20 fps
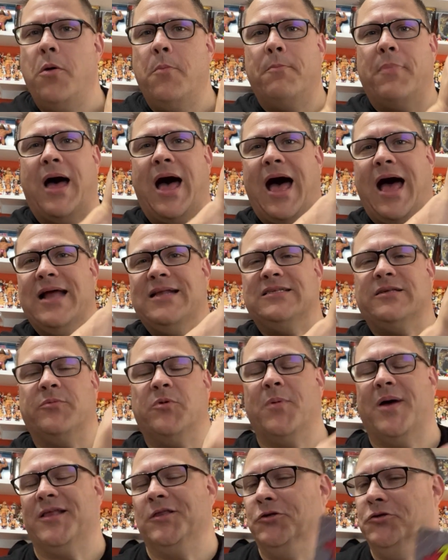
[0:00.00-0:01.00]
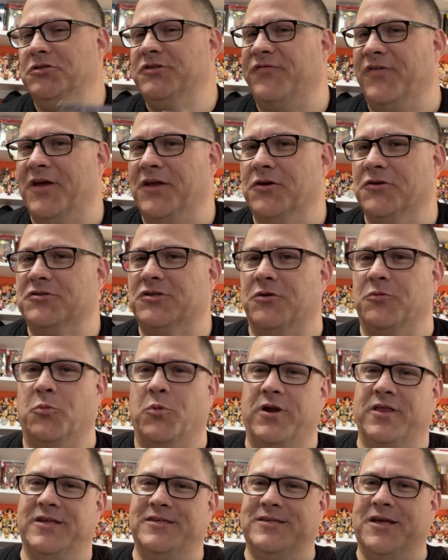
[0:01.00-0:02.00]
behind some of my loose figures on one
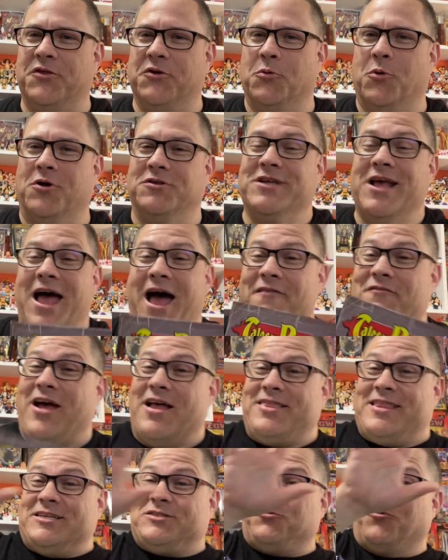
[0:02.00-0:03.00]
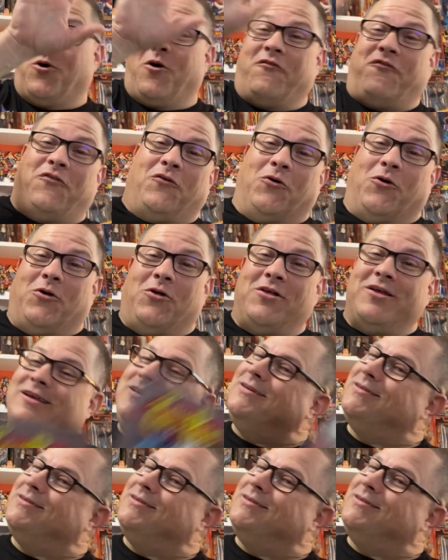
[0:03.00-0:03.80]
of these other walls. I've got this wall full.